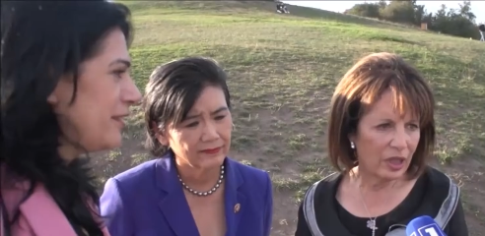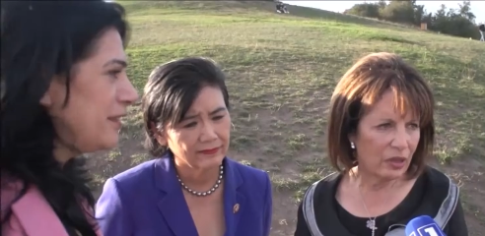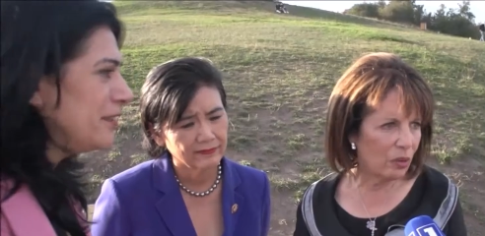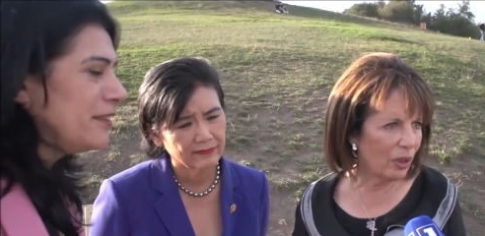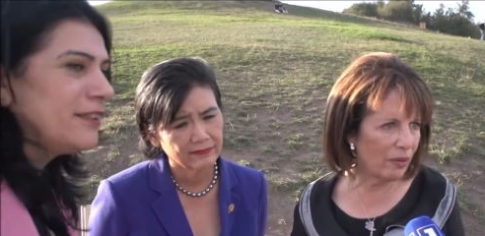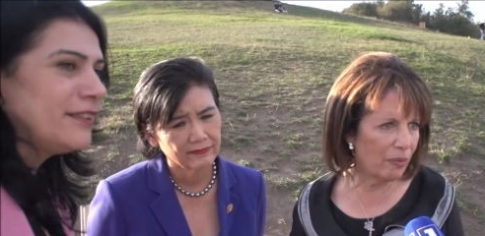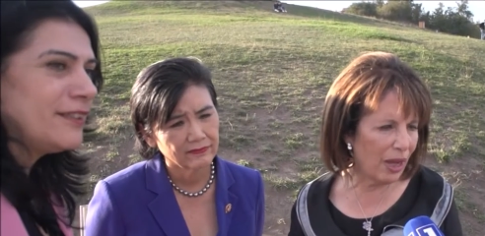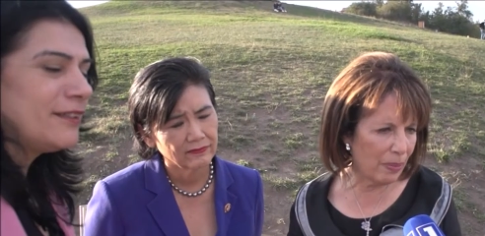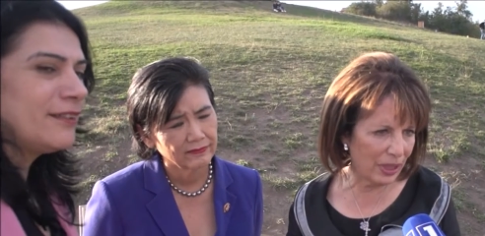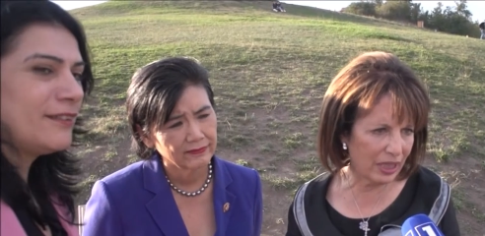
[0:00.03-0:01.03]
Speaker 1: So, one of
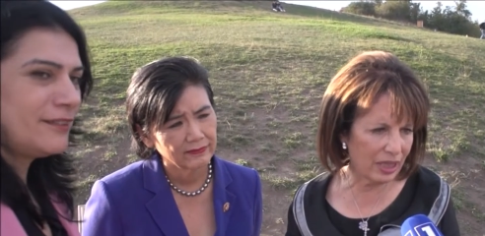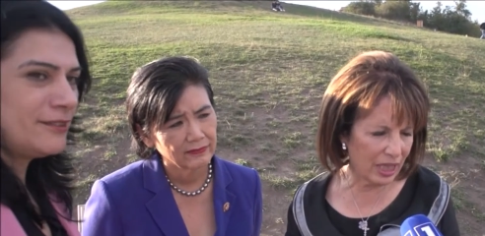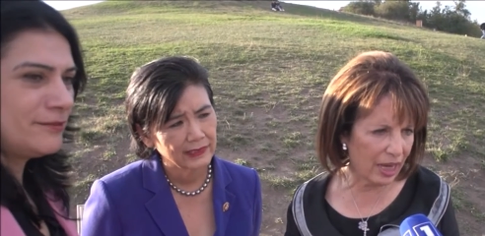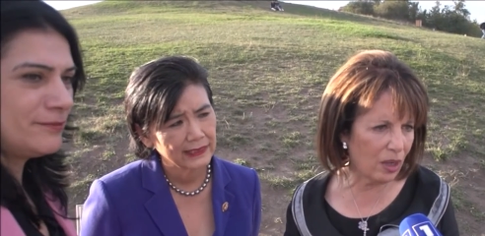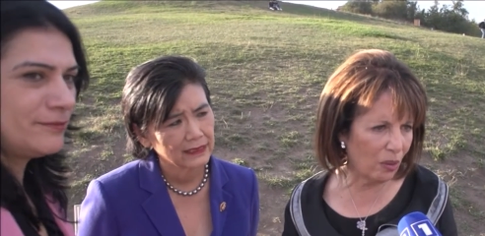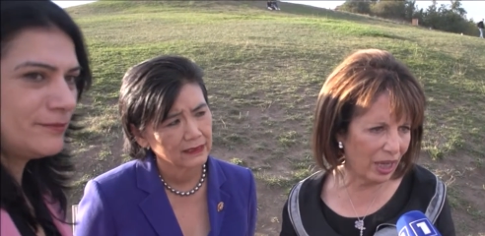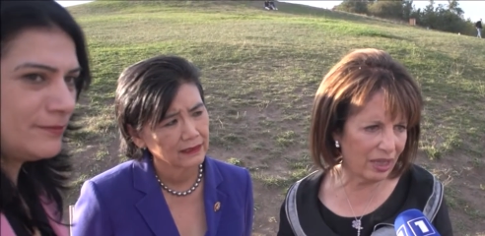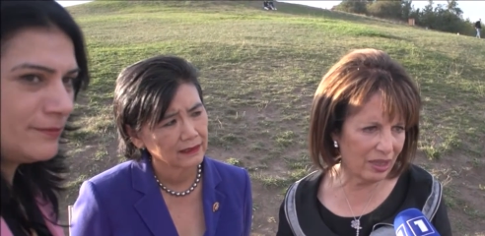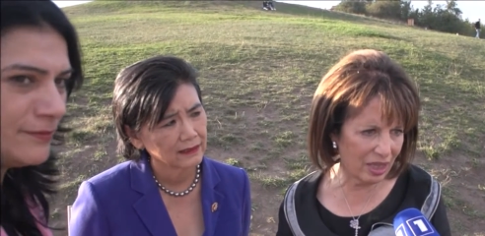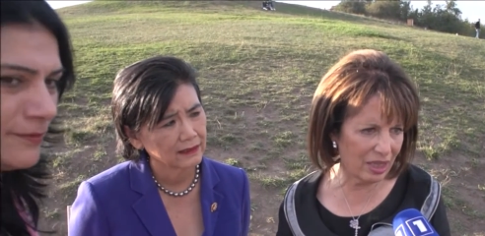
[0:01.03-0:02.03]
my biggest takeaways